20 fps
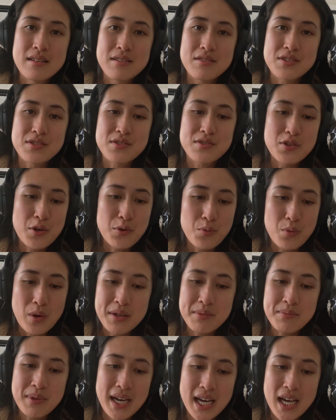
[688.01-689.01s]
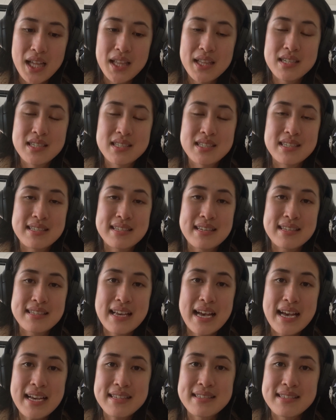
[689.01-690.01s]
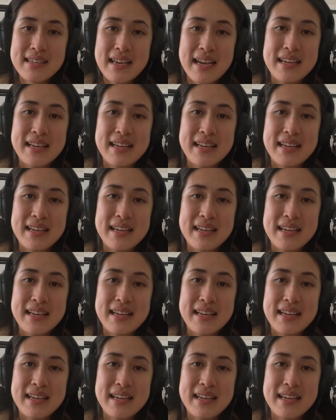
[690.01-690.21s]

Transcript: There is no one path to success,